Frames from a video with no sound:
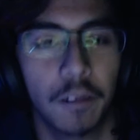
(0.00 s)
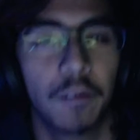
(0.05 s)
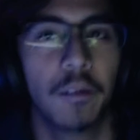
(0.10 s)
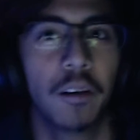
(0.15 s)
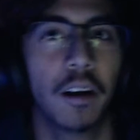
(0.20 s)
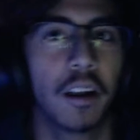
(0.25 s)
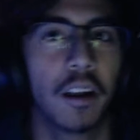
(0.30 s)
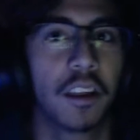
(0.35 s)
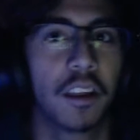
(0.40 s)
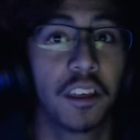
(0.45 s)

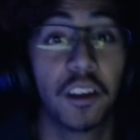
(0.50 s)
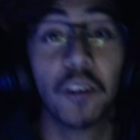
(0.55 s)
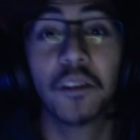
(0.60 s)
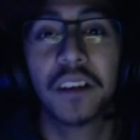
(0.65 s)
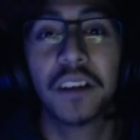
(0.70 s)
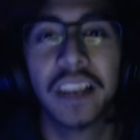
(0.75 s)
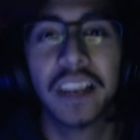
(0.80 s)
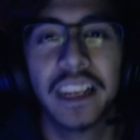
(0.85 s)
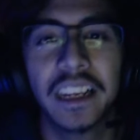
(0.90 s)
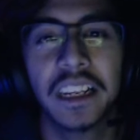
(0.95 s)

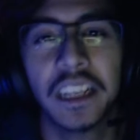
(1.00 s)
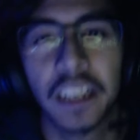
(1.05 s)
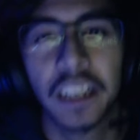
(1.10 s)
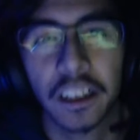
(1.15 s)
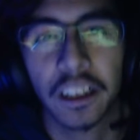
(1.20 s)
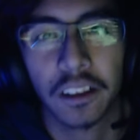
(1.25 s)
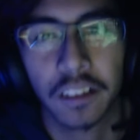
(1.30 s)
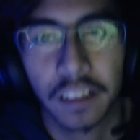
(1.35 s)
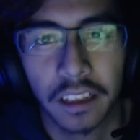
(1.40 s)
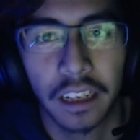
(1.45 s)
13
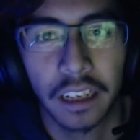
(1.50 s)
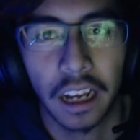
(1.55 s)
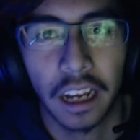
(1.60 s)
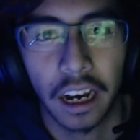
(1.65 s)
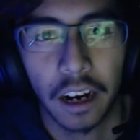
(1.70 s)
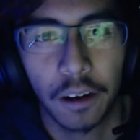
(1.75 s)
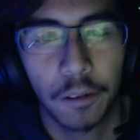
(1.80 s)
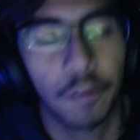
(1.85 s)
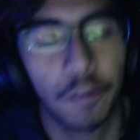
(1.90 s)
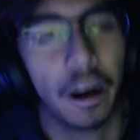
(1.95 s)
years now.
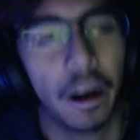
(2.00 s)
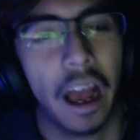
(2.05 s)
Well,